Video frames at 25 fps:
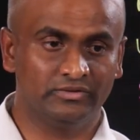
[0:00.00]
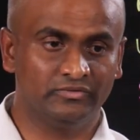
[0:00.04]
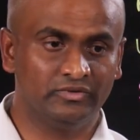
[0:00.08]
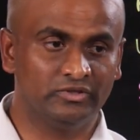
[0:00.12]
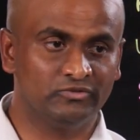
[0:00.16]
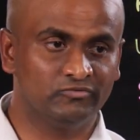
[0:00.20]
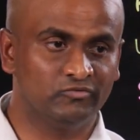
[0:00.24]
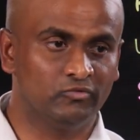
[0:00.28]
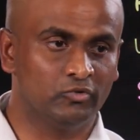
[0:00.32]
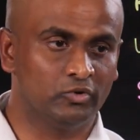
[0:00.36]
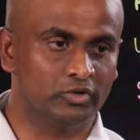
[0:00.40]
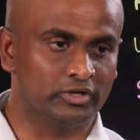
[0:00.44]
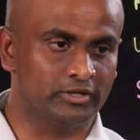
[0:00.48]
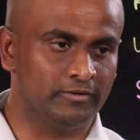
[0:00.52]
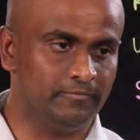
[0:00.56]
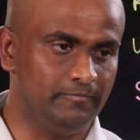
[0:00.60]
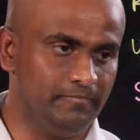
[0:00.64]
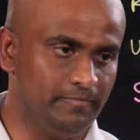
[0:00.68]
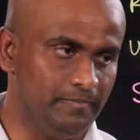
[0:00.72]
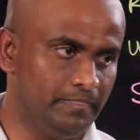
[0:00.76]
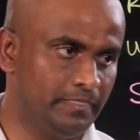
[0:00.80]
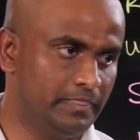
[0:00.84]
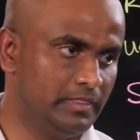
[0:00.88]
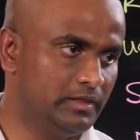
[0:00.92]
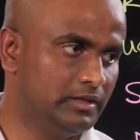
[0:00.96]
with water
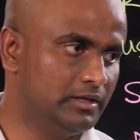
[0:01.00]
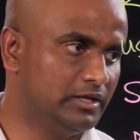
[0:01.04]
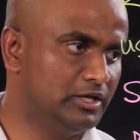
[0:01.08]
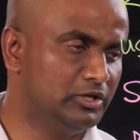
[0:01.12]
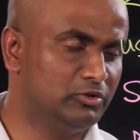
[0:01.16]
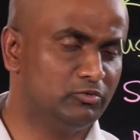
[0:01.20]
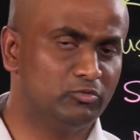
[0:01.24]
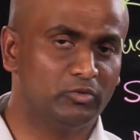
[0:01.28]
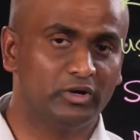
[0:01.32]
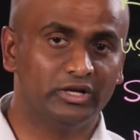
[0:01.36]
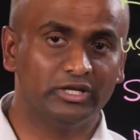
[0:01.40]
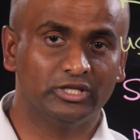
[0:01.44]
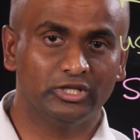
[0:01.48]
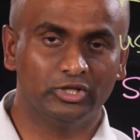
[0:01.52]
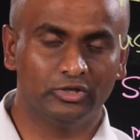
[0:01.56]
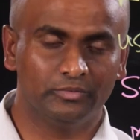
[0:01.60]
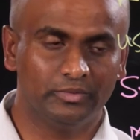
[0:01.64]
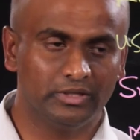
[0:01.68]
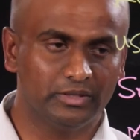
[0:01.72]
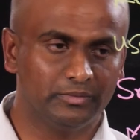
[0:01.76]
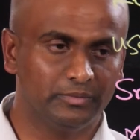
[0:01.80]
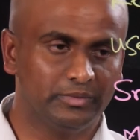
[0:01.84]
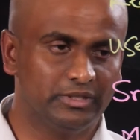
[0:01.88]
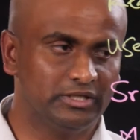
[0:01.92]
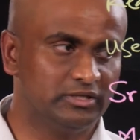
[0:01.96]
in 1
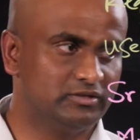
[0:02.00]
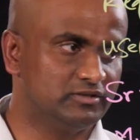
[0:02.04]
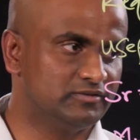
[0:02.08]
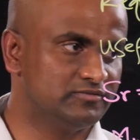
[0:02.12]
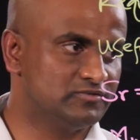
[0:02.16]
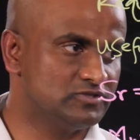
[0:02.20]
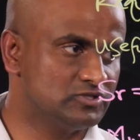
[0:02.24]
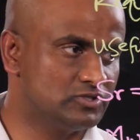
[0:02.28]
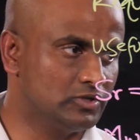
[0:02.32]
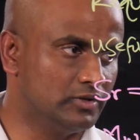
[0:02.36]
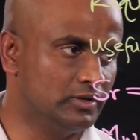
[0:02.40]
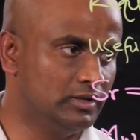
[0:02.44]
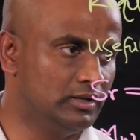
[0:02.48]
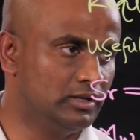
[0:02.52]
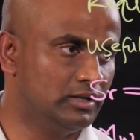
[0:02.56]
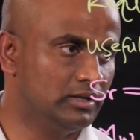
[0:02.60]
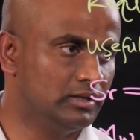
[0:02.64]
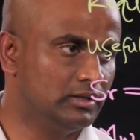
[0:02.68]
cubic meter of soil.